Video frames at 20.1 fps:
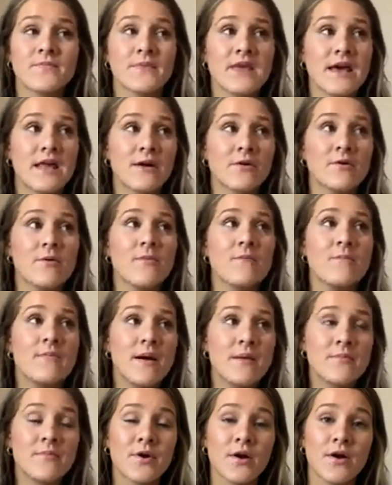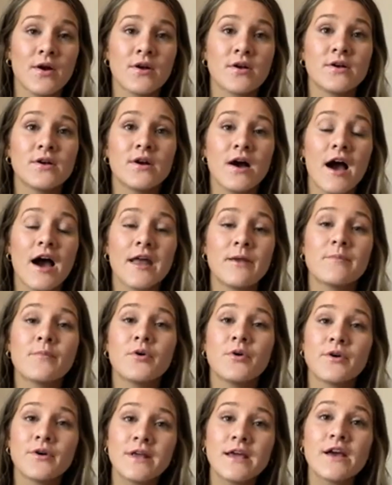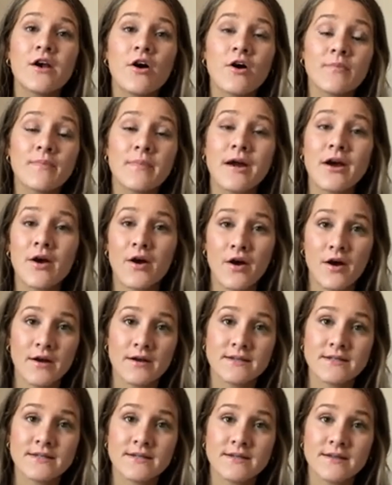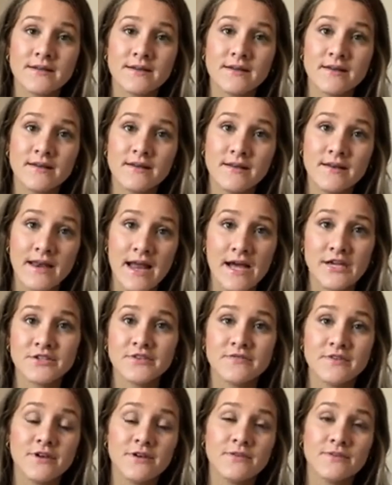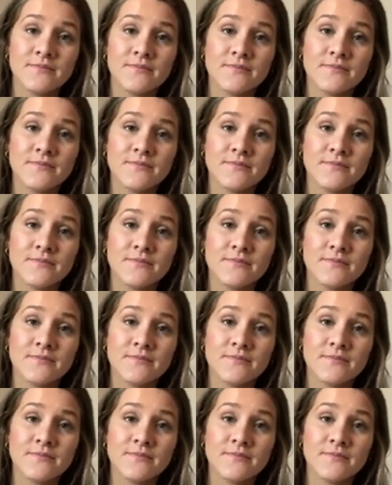And I remember God putting on my heart, Nashville.